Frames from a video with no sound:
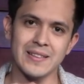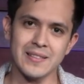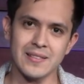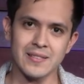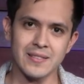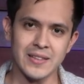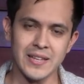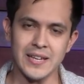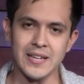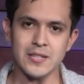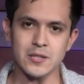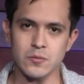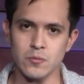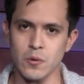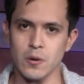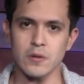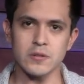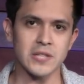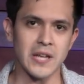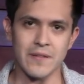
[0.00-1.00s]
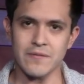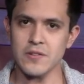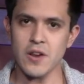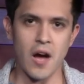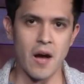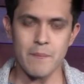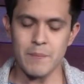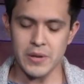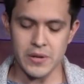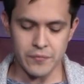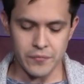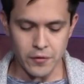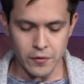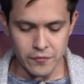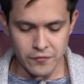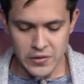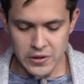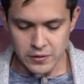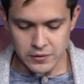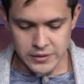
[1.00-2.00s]
these words have not been
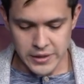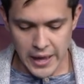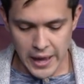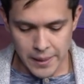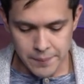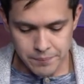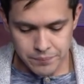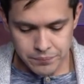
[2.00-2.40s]
fulfilled yet.